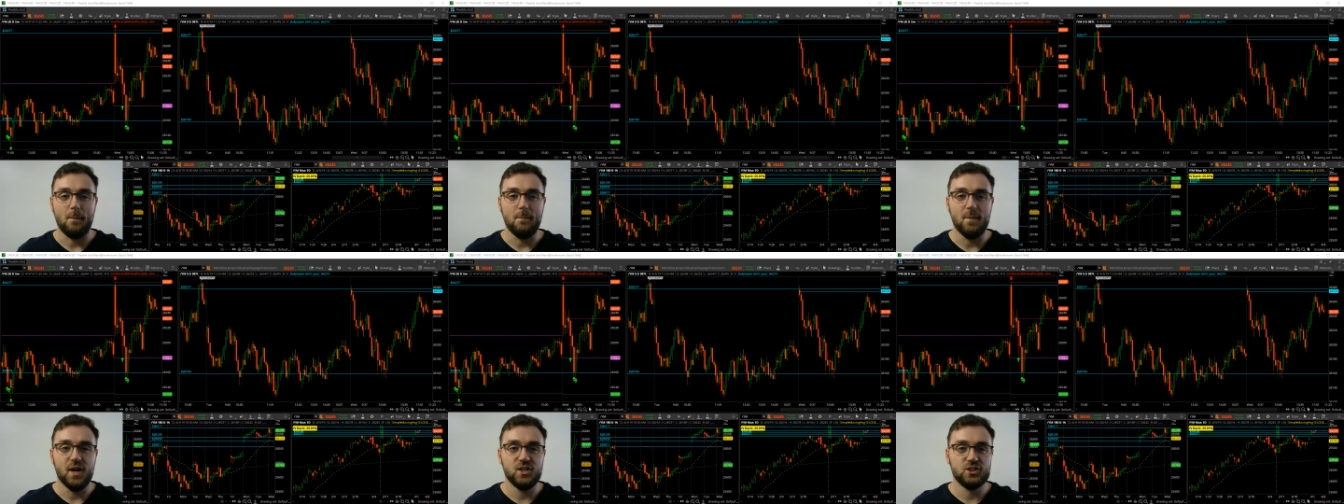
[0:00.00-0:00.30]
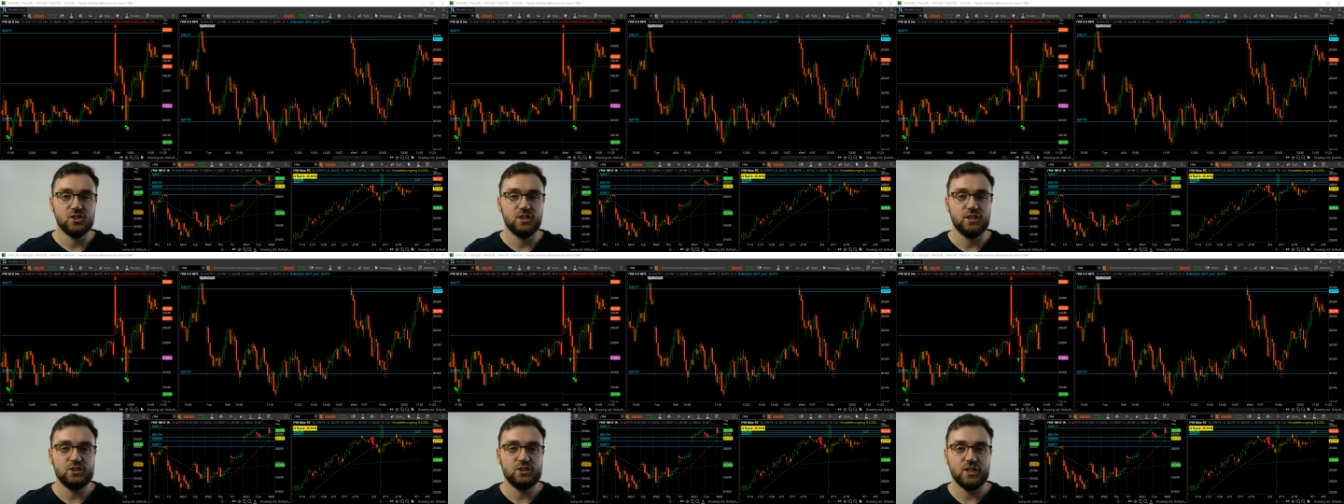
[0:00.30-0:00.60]

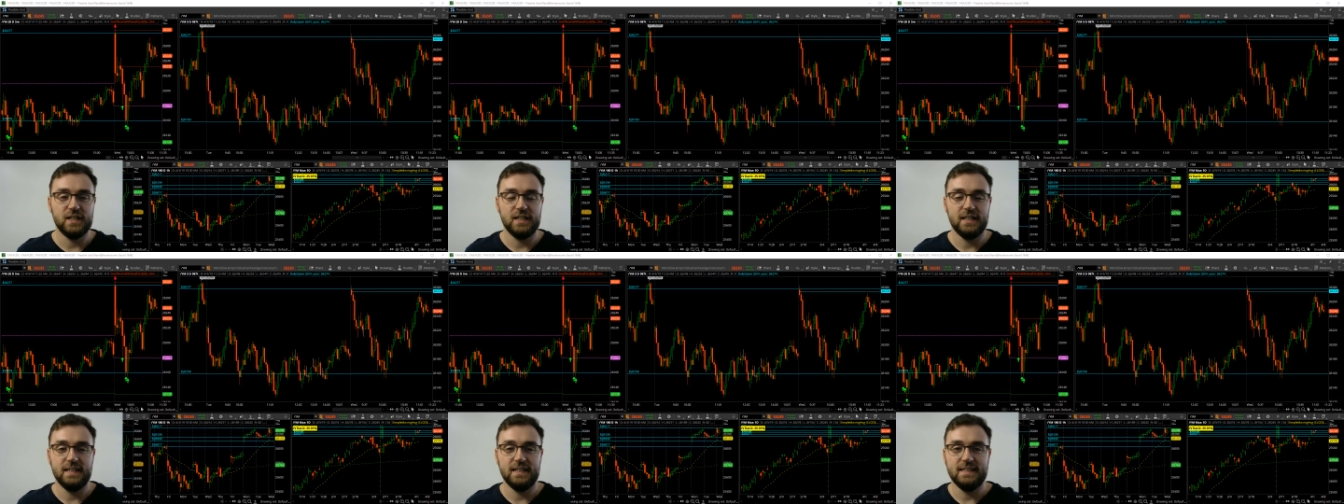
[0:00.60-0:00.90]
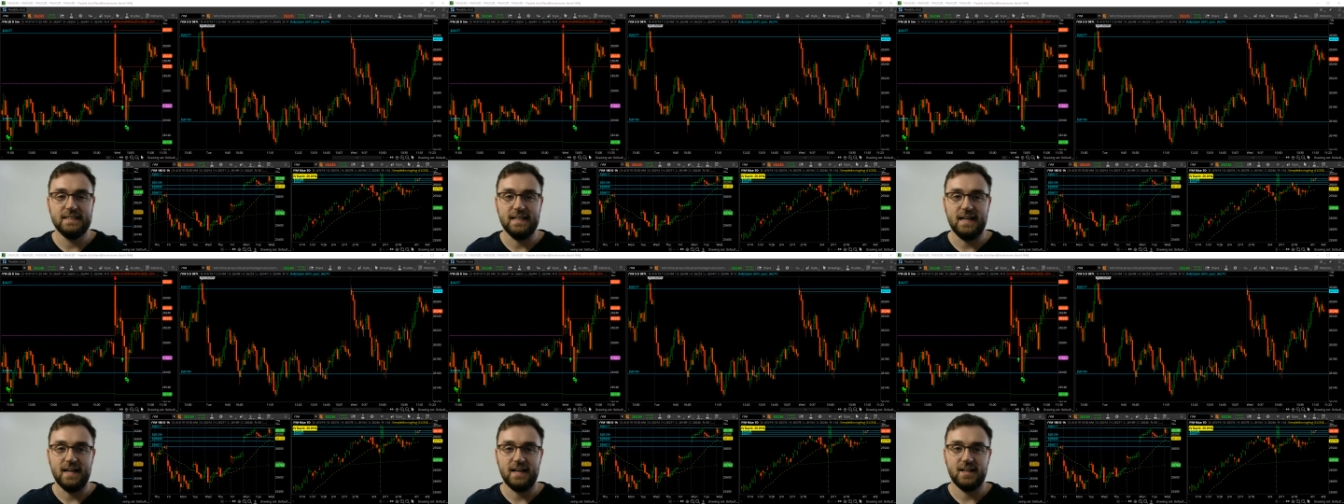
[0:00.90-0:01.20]

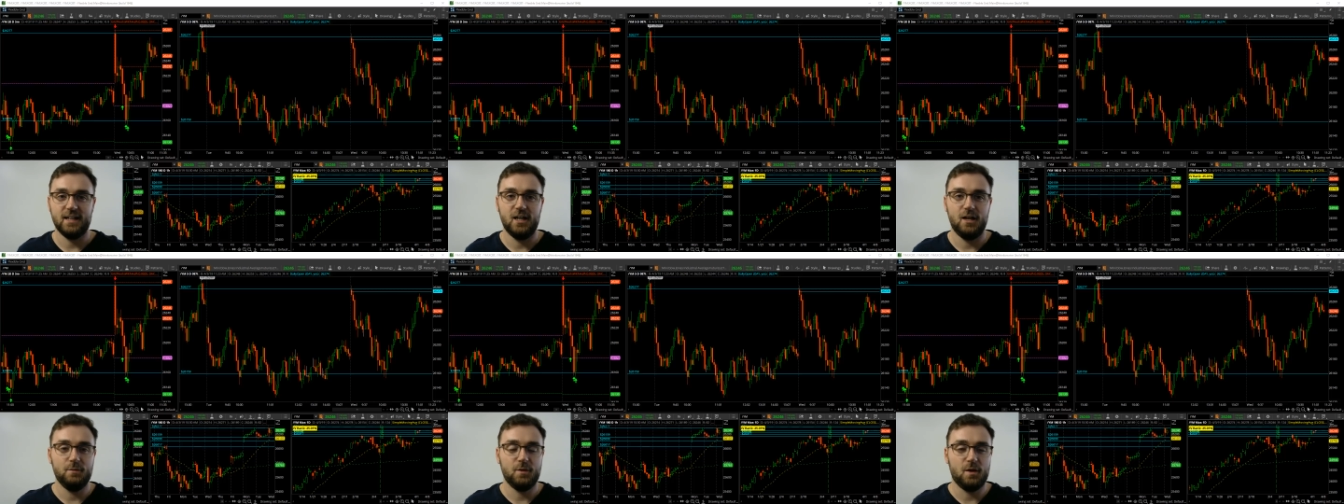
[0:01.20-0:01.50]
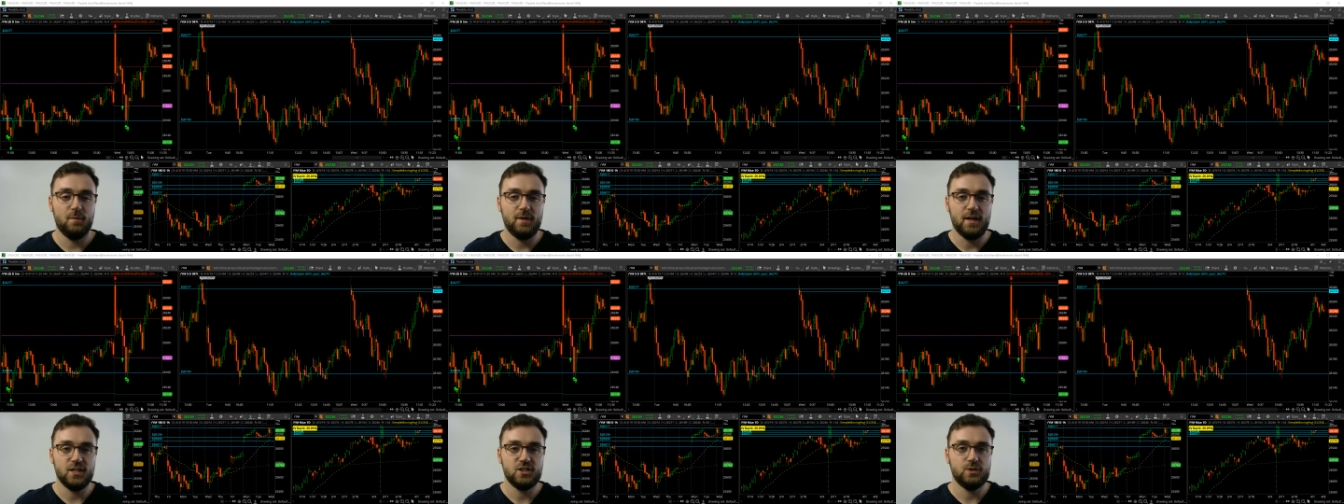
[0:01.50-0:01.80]
MajorLeagueTrading.com
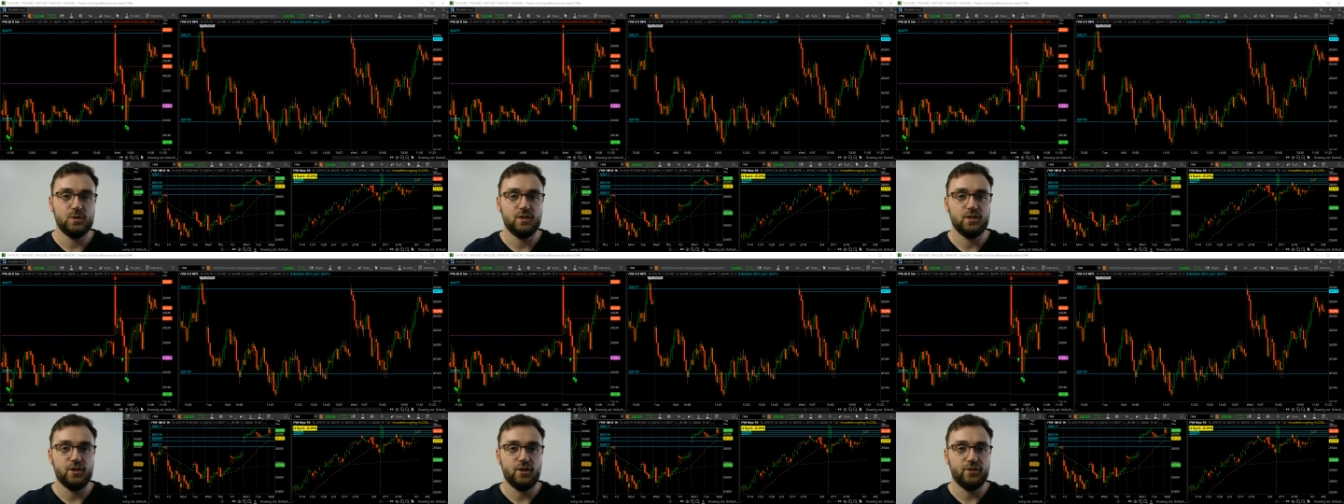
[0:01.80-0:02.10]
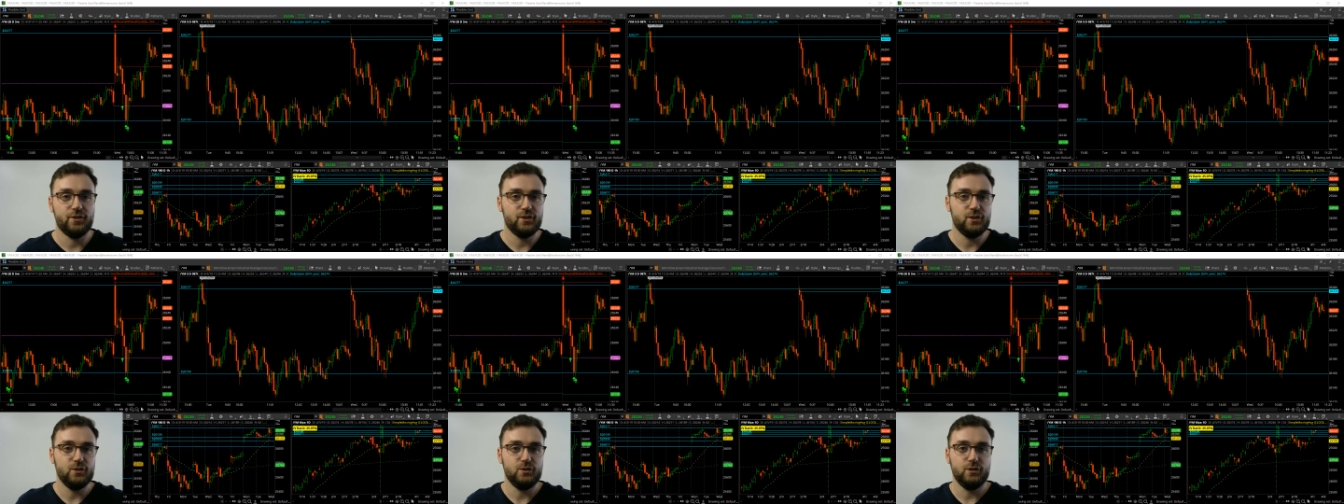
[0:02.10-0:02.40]
coming at you with
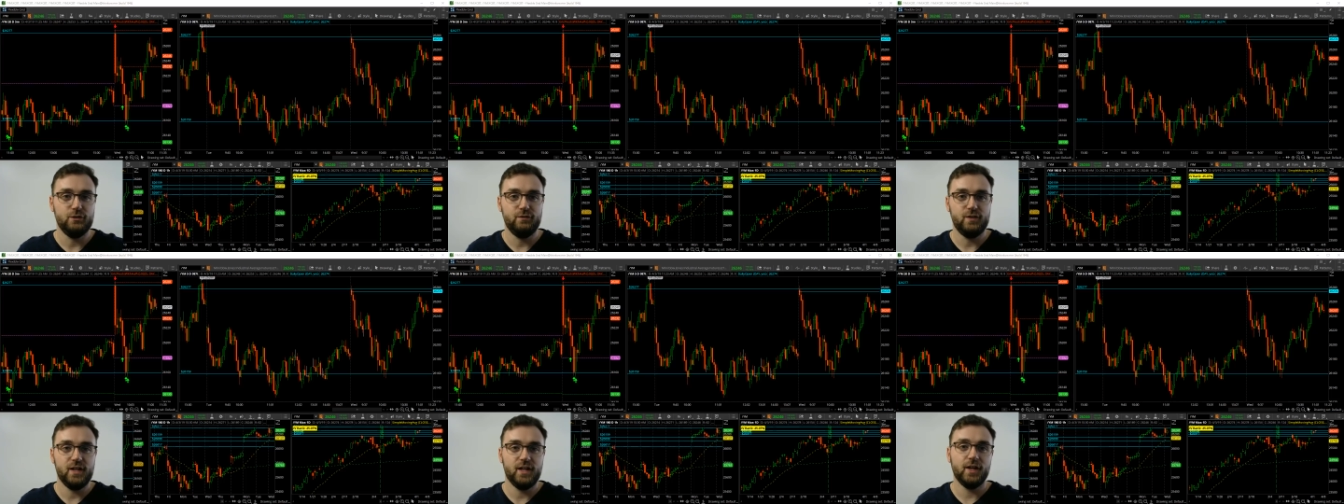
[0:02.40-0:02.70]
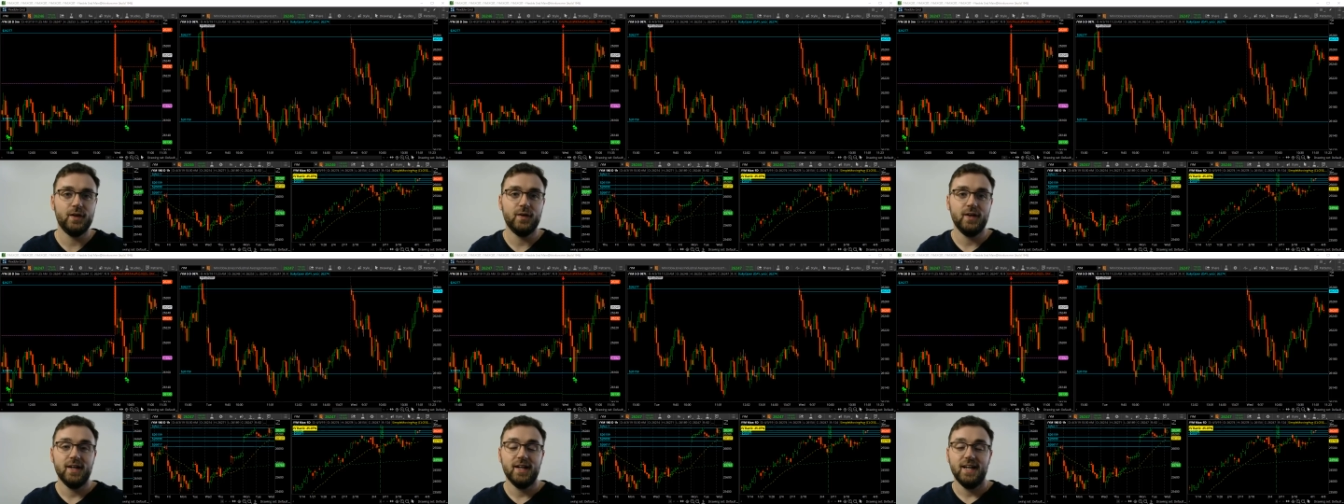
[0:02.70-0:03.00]
another YouTube
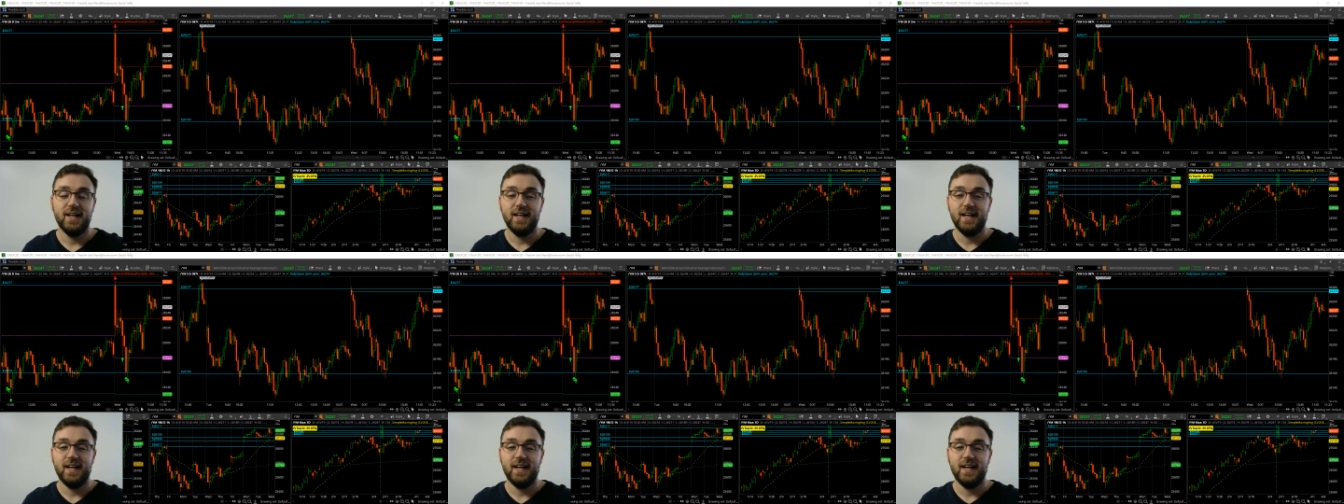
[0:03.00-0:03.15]
video.